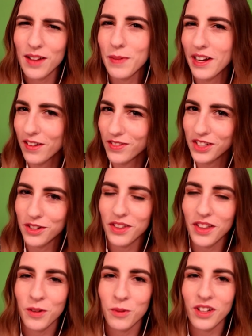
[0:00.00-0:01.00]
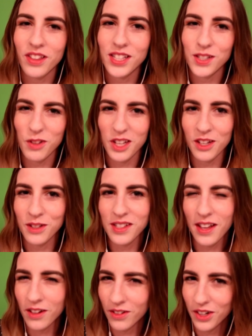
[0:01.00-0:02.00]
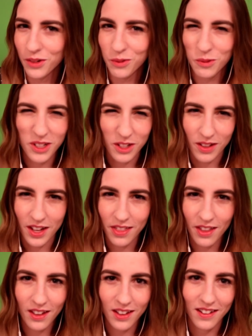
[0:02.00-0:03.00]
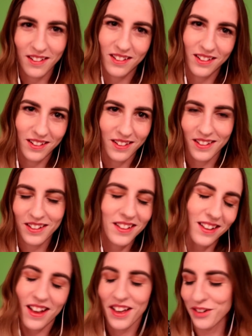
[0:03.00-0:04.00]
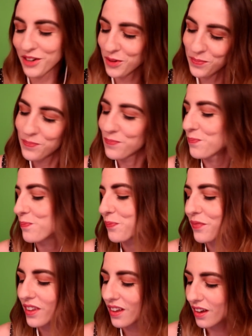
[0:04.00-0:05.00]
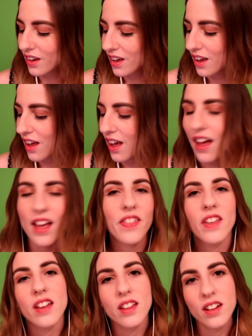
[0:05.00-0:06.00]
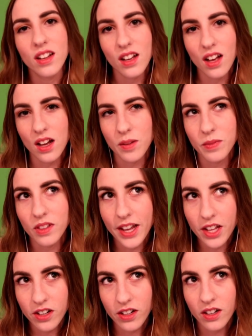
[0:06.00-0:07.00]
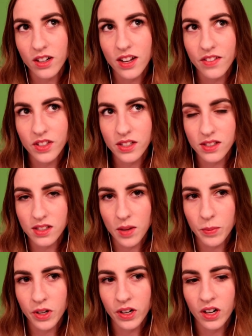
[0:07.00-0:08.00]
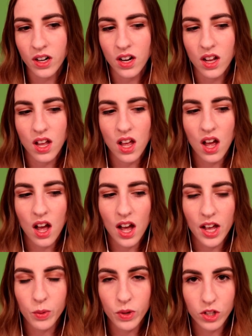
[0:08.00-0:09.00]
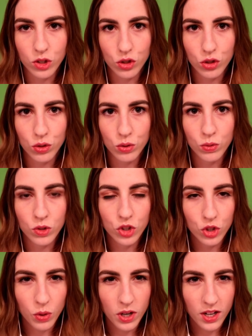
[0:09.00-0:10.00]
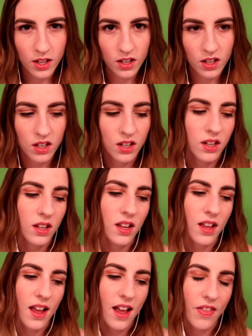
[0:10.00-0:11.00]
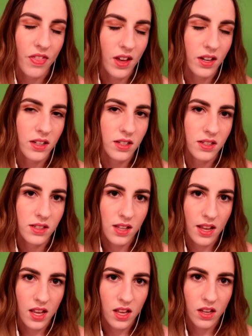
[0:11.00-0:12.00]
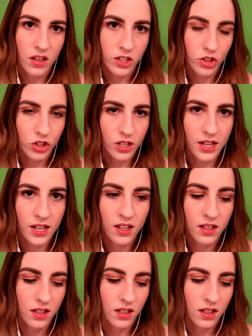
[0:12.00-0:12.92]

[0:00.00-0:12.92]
might have to do that one of these videos. I don't know. Would you like that? I don't know. And then later in the summer, I went to Jordan, and that is a country